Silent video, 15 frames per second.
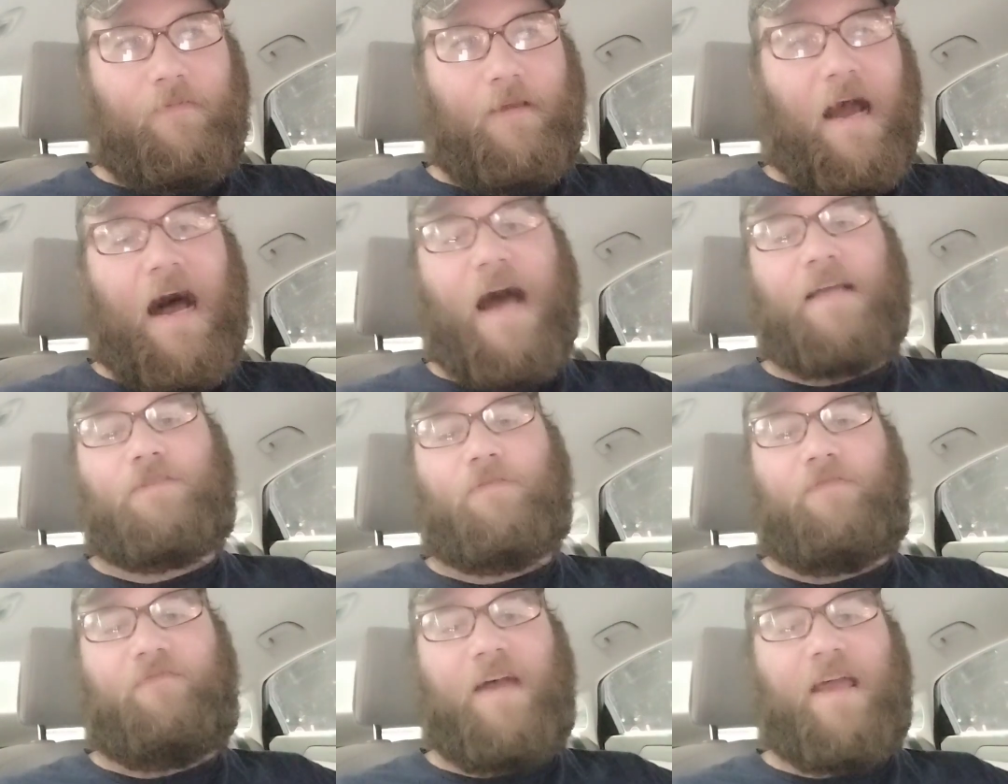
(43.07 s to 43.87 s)
guys
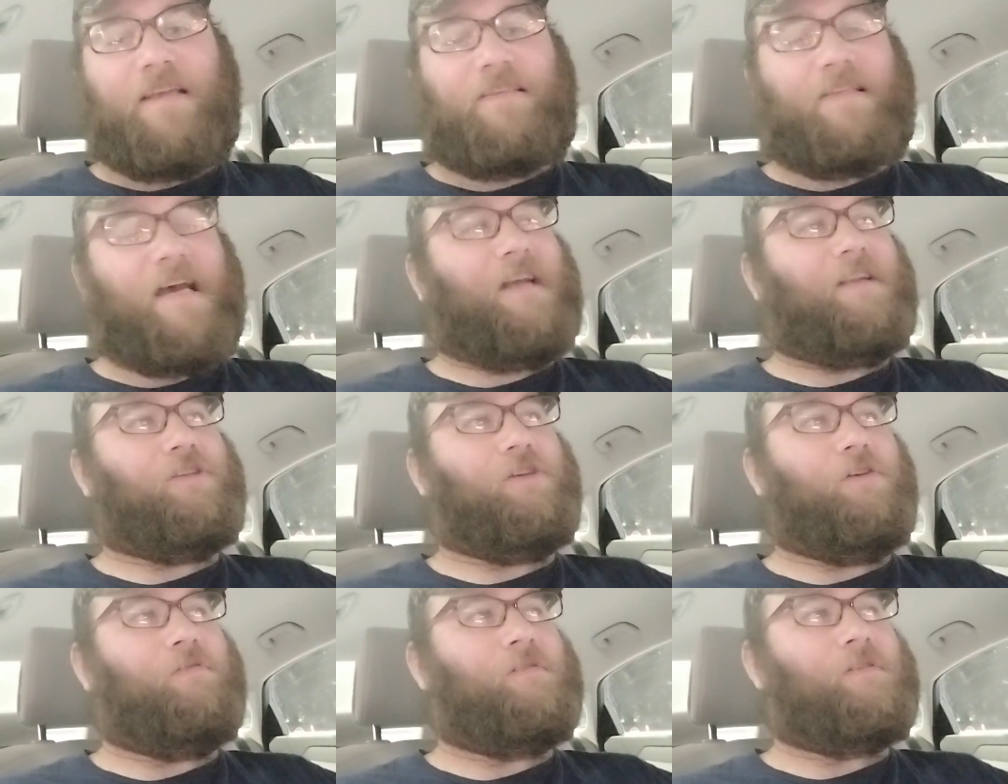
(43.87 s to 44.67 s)
with face
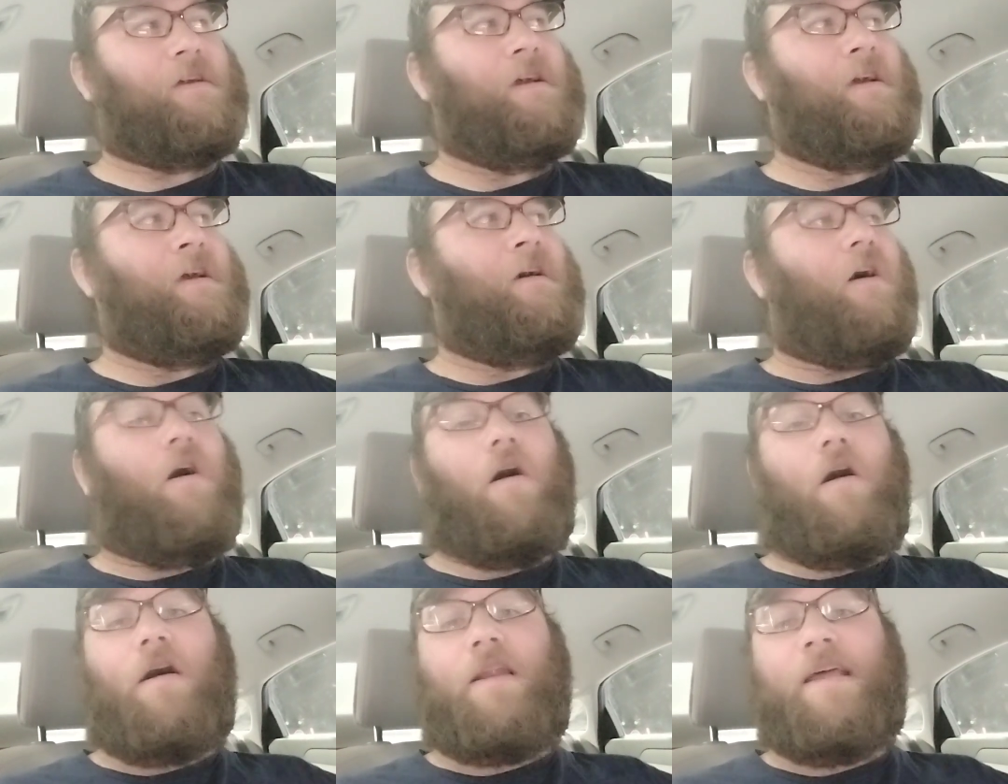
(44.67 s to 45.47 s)
tattoos
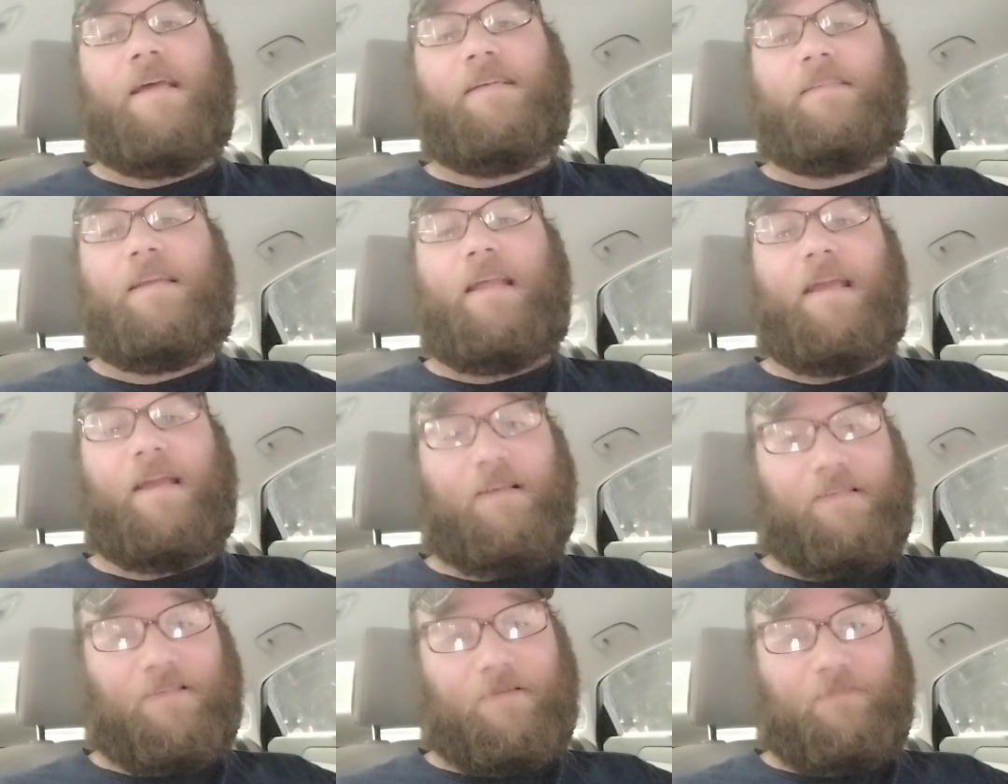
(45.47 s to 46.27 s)
on his
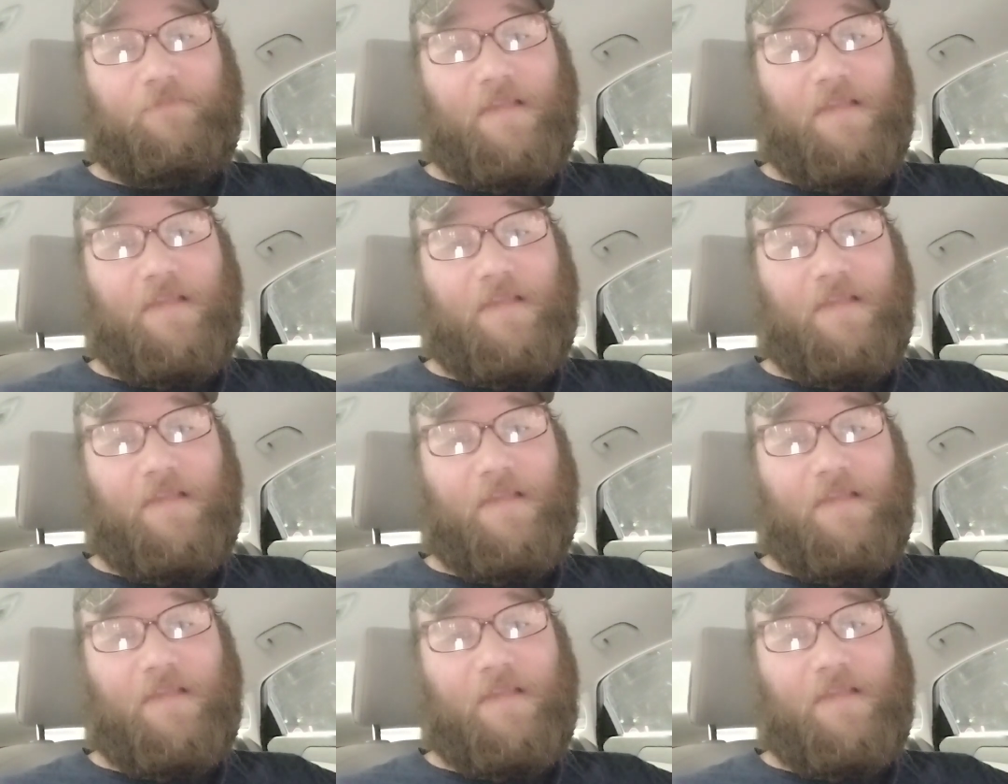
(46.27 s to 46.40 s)
knees.